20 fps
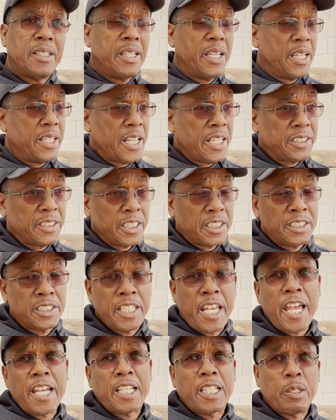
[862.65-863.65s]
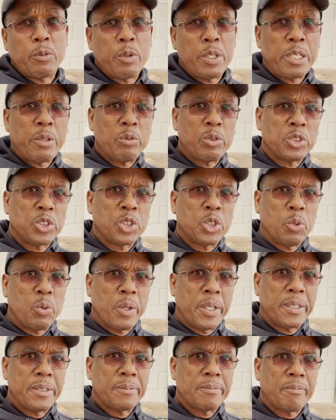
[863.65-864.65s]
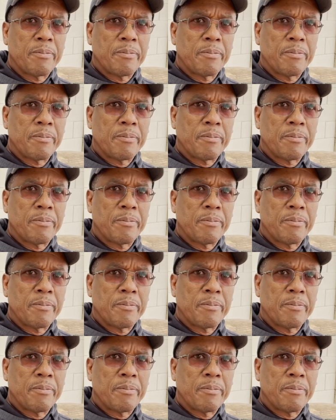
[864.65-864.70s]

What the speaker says: And that's exactly what he was doing.